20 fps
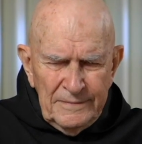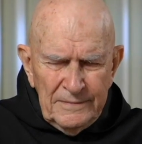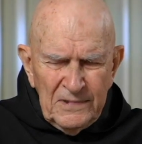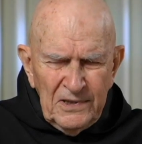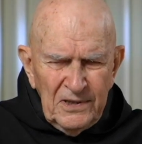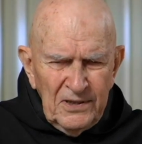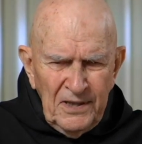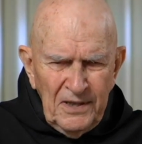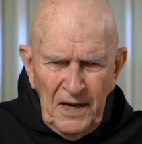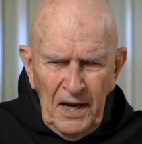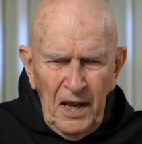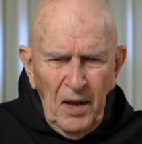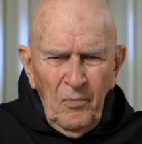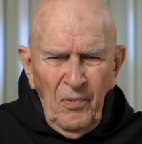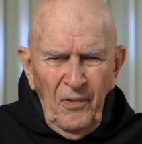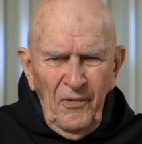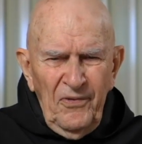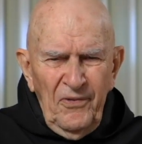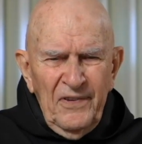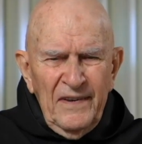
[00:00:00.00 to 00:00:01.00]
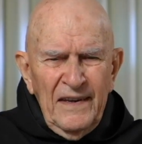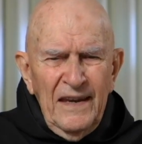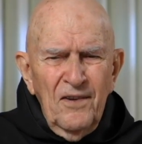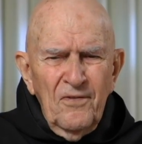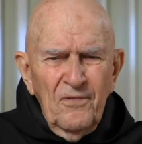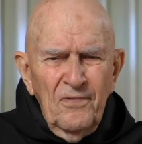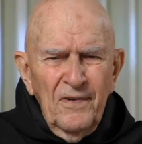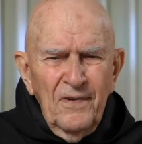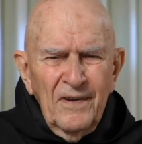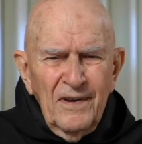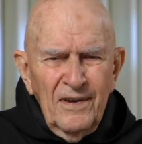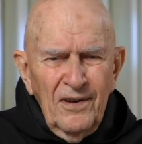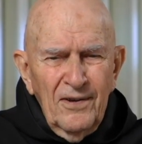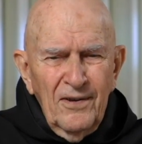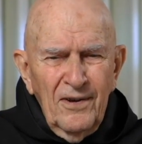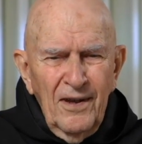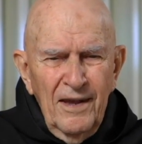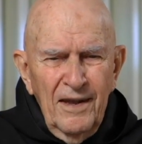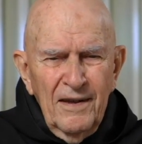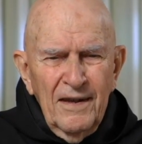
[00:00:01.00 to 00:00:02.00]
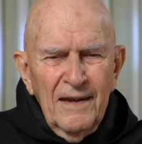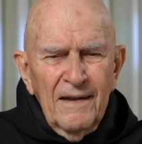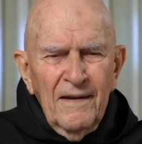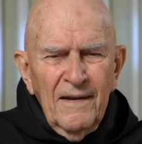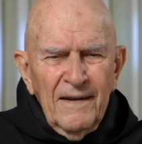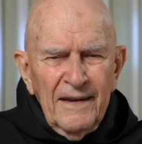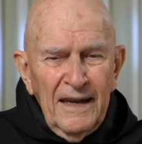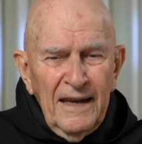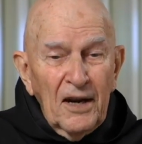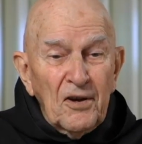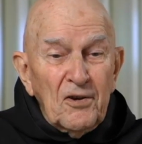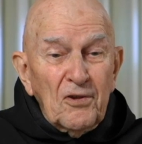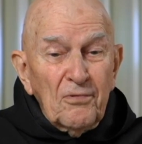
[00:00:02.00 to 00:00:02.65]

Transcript: which enables the infant to get